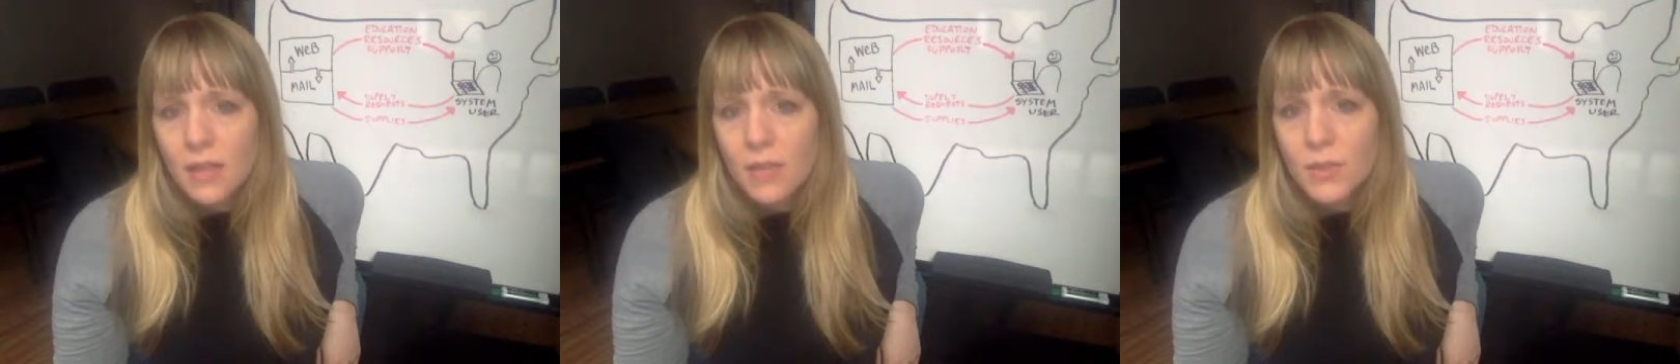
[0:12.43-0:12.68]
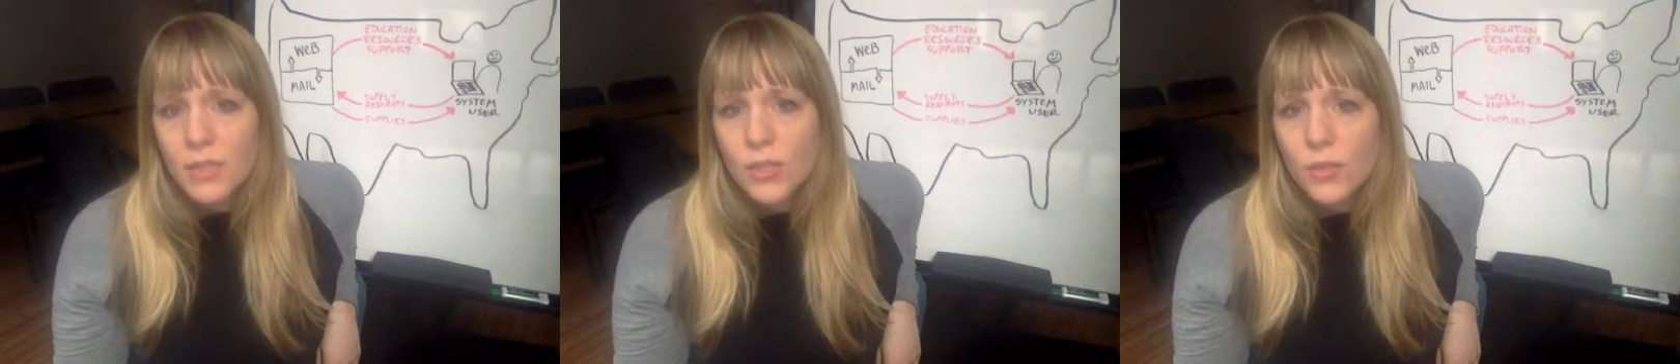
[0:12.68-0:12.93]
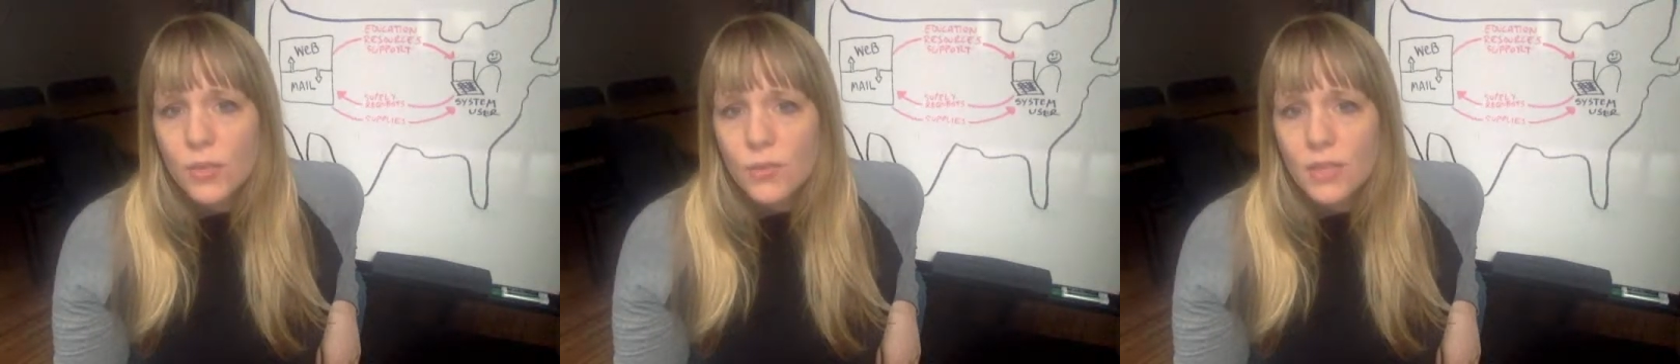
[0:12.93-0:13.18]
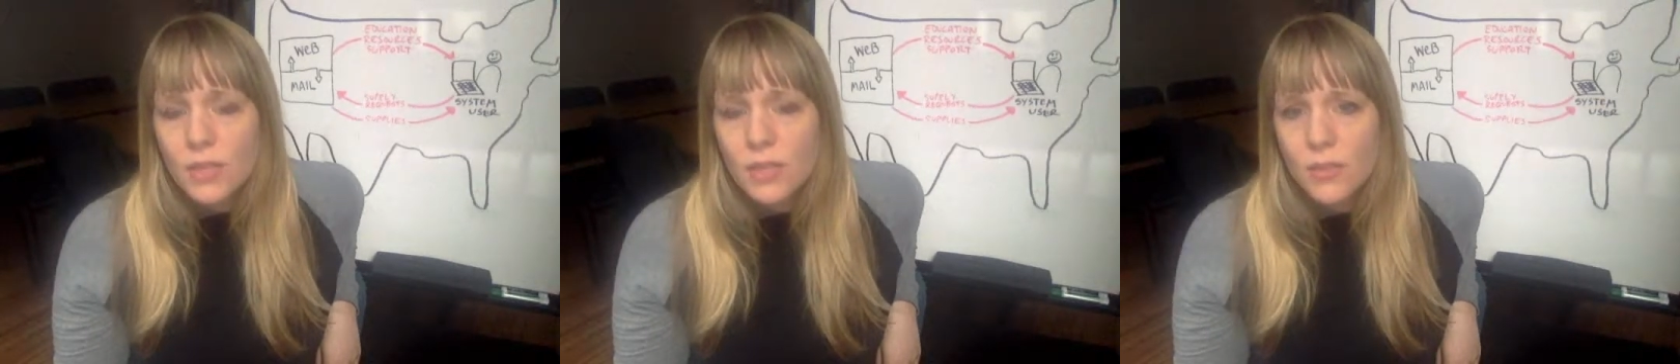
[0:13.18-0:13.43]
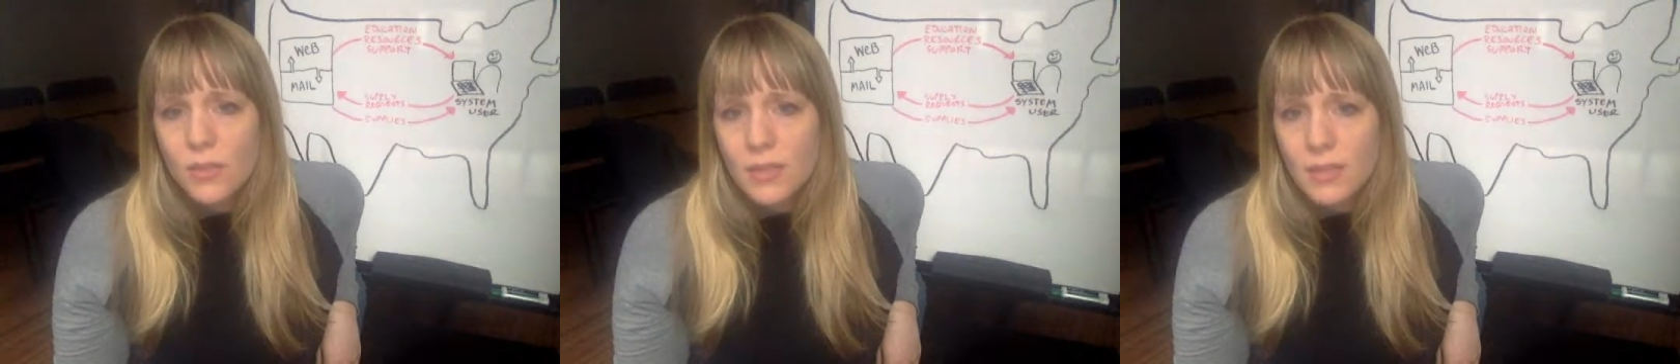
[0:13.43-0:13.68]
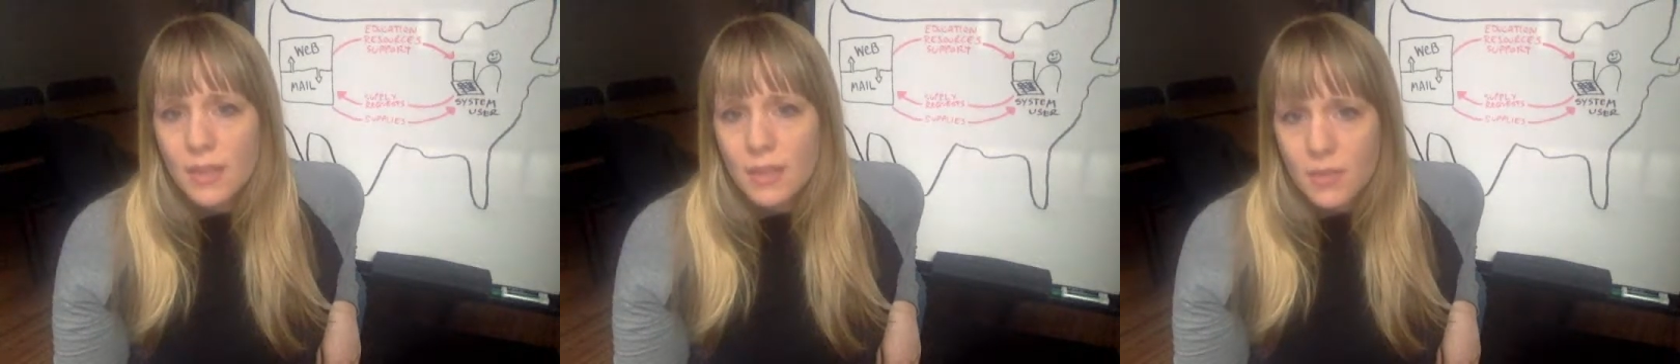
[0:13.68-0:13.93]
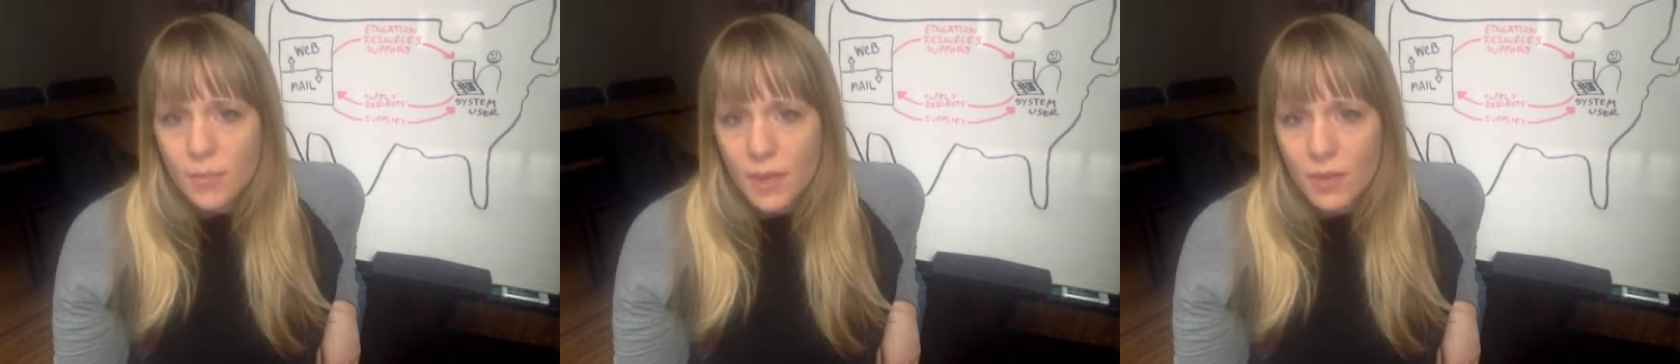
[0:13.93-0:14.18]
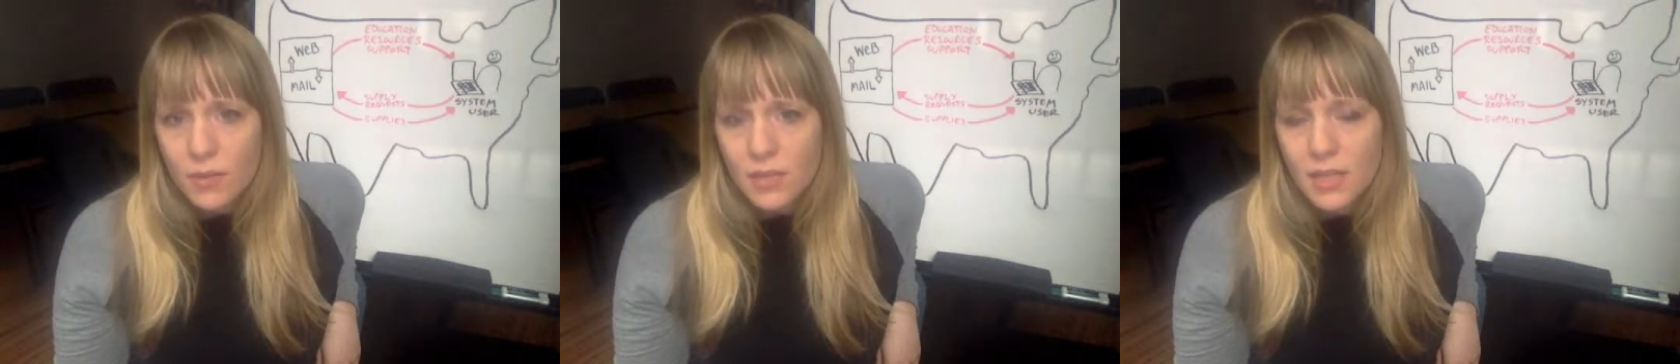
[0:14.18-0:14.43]
and we know that U.S.
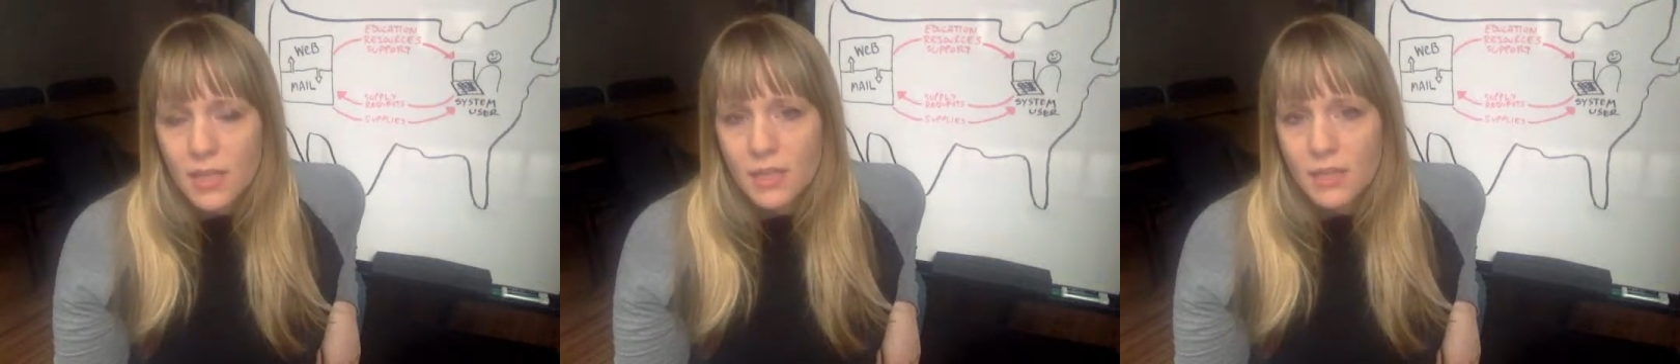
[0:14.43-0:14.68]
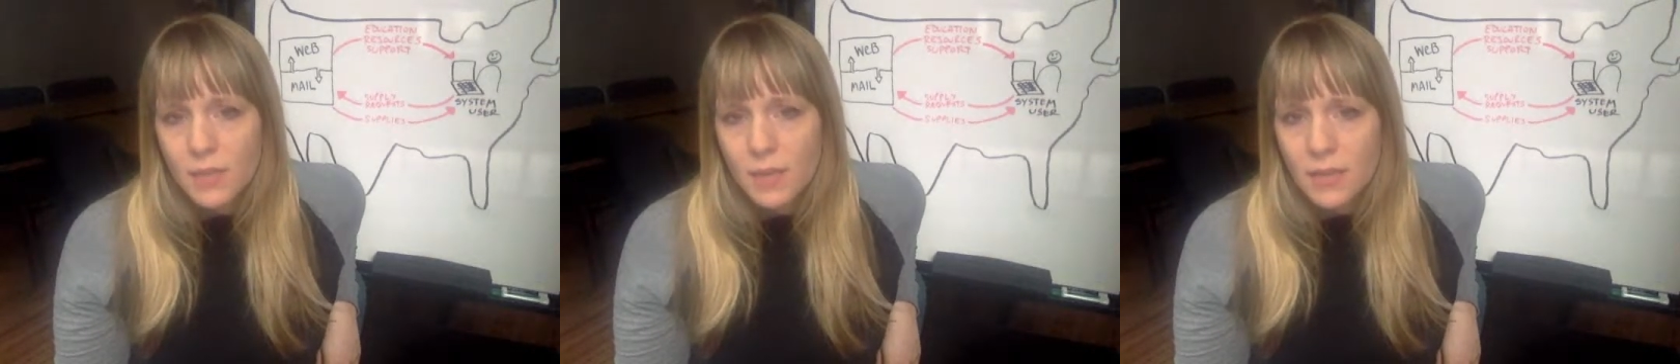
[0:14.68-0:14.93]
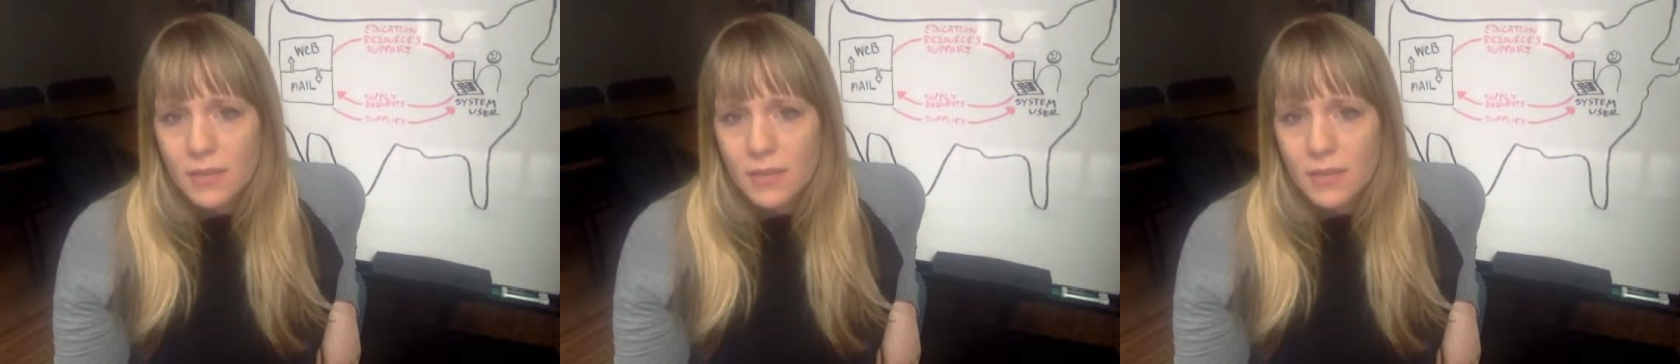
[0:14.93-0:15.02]
taxpayers can expect